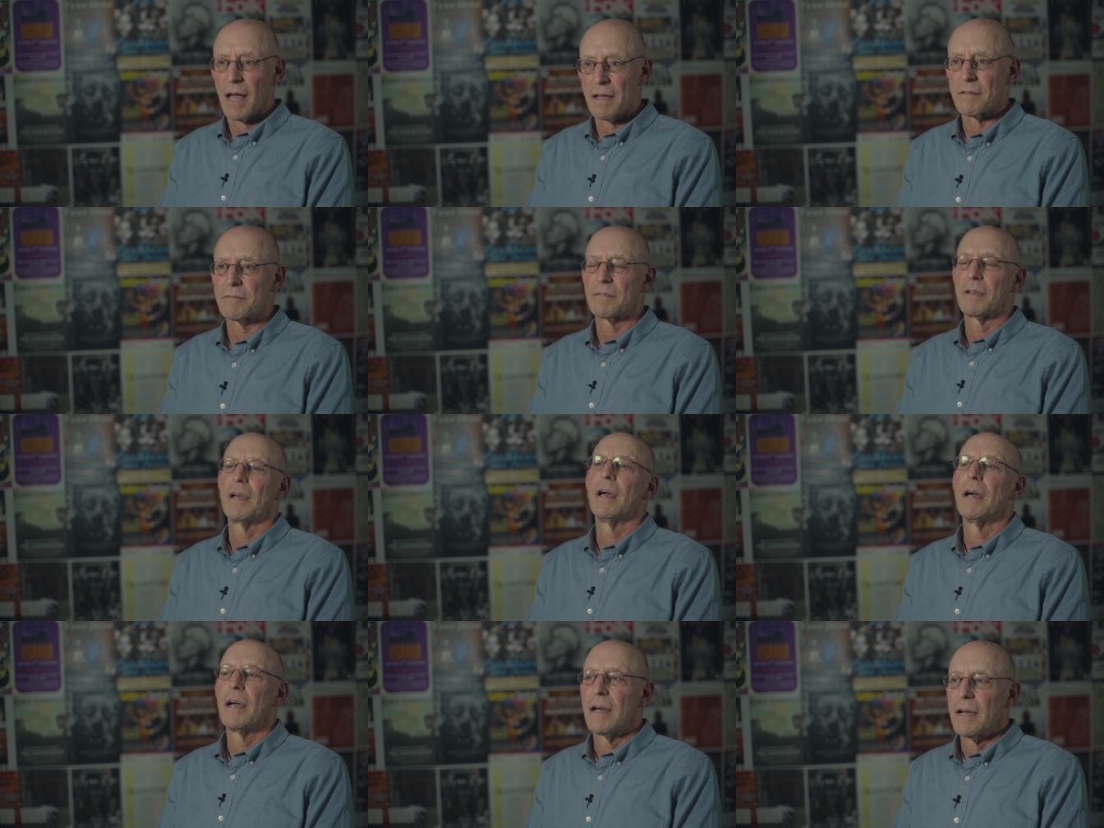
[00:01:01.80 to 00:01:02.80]
life
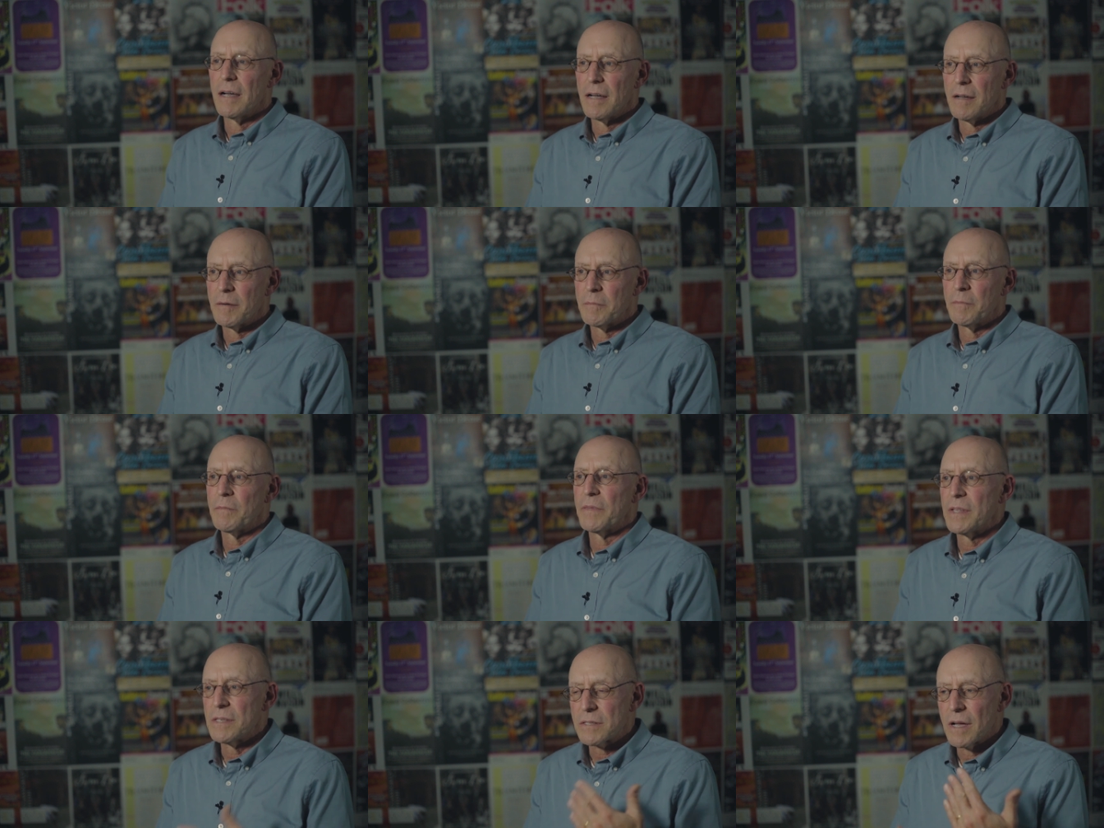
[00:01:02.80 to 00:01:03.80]
um,
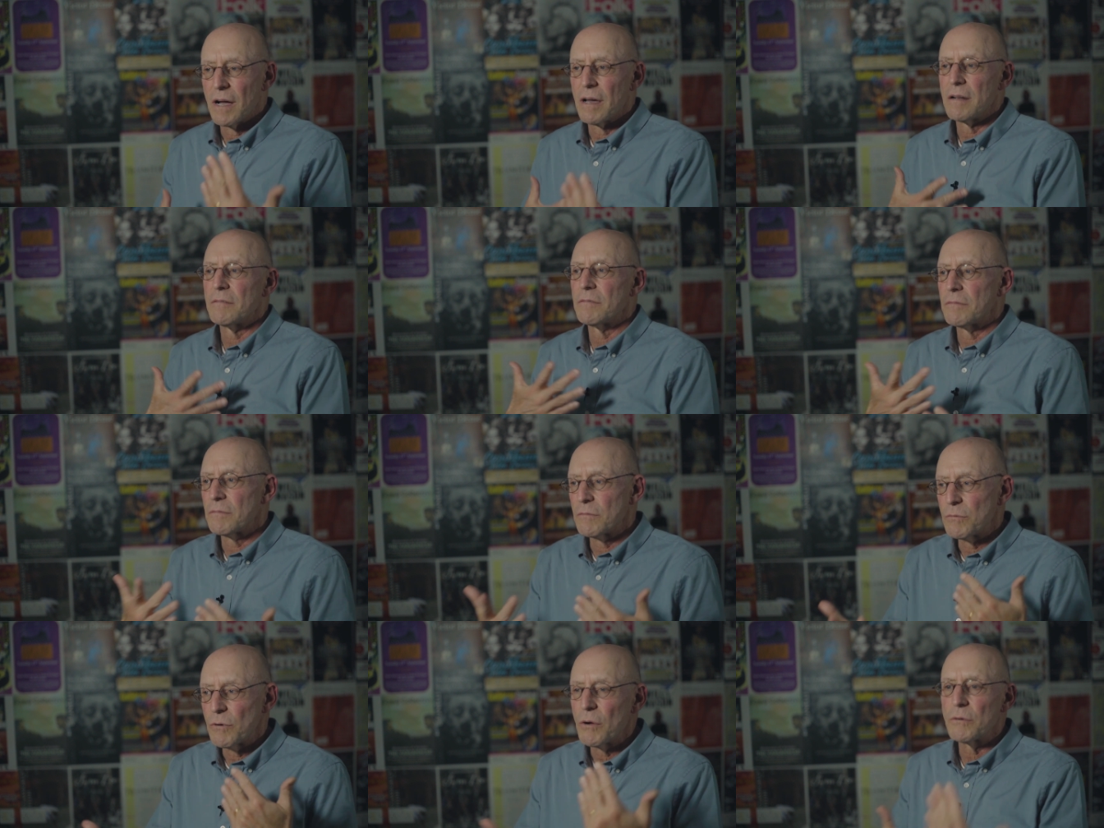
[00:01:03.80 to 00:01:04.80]
these kind of
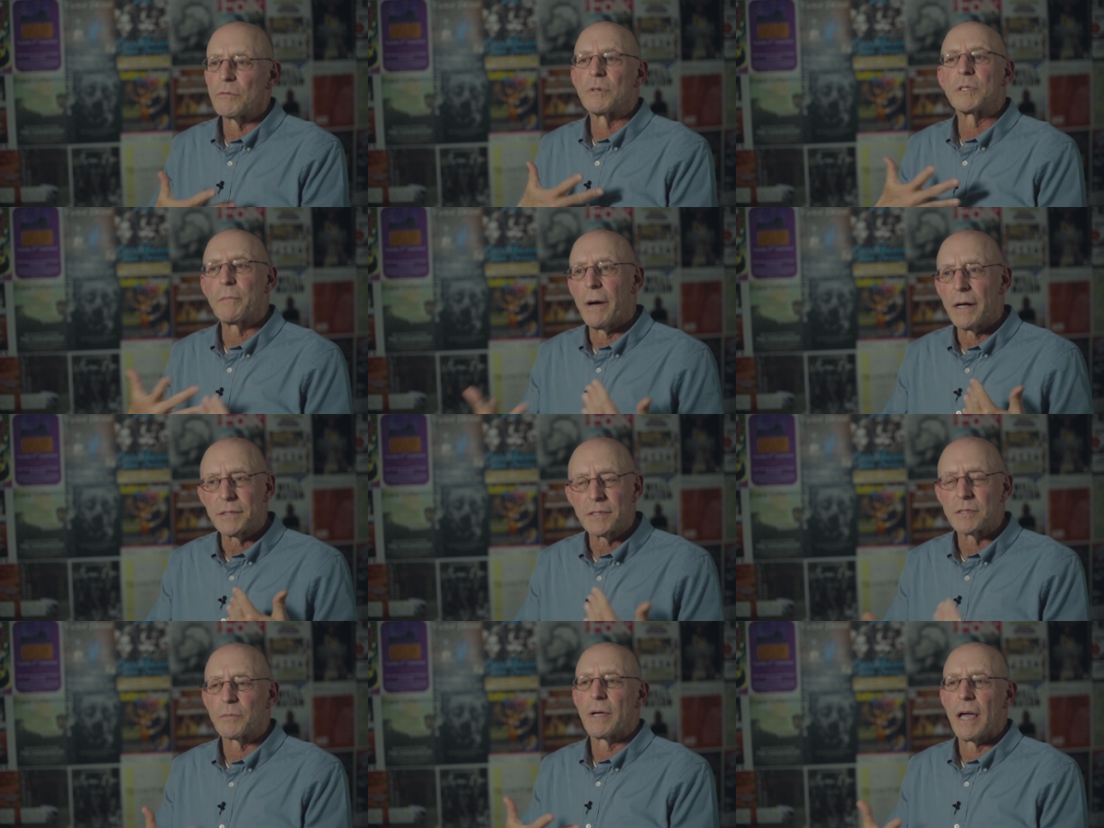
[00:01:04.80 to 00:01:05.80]
rote
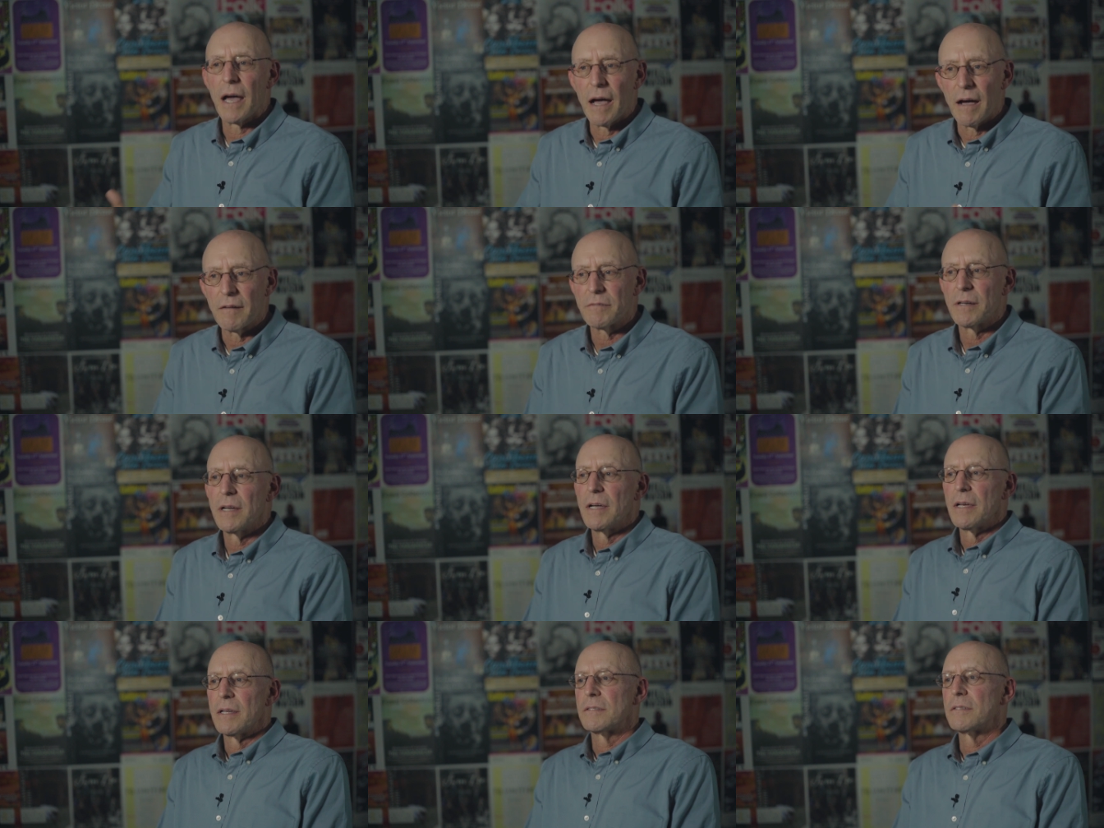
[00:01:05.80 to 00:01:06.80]
responses we have
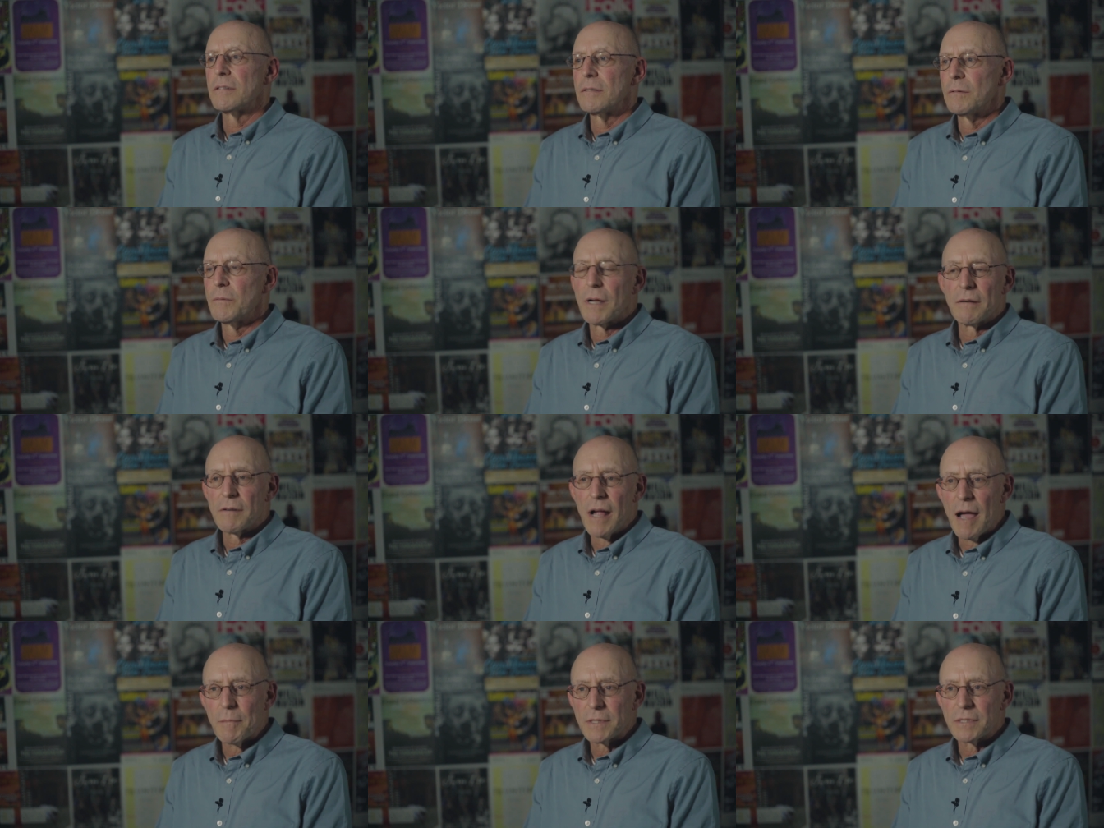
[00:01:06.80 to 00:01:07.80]
to whatever
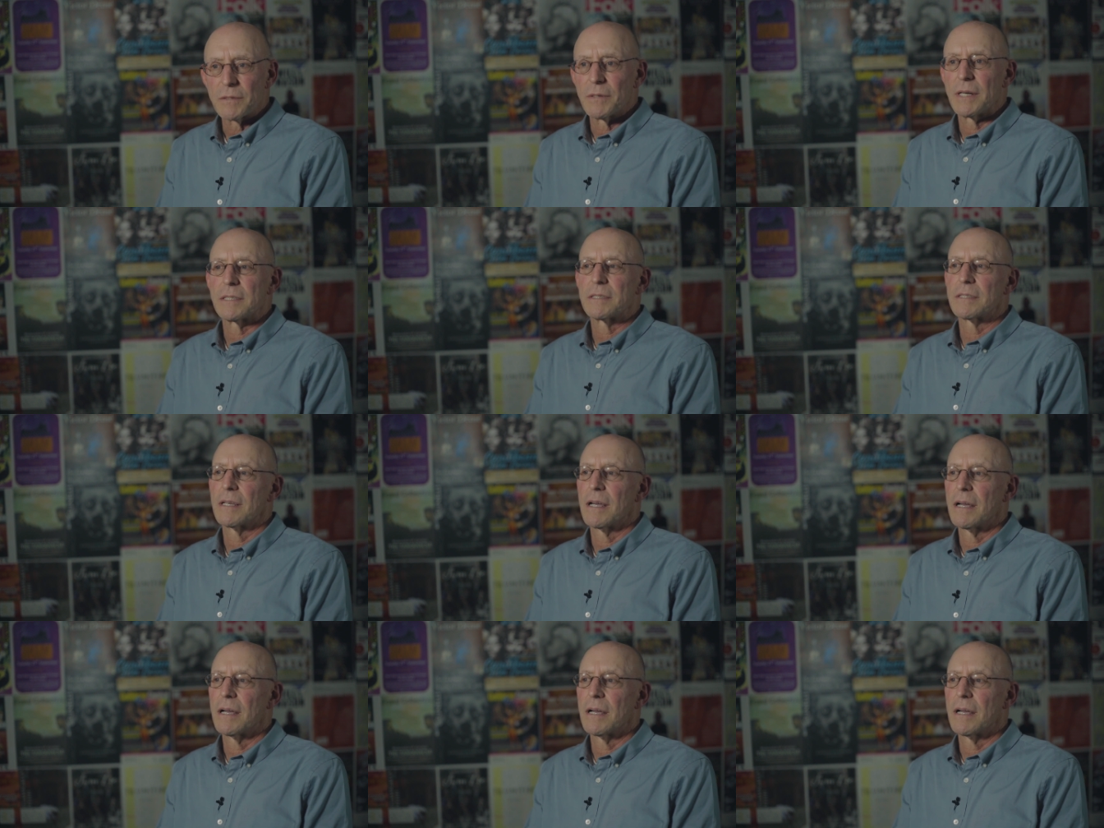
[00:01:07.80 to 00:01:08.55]
happens to us.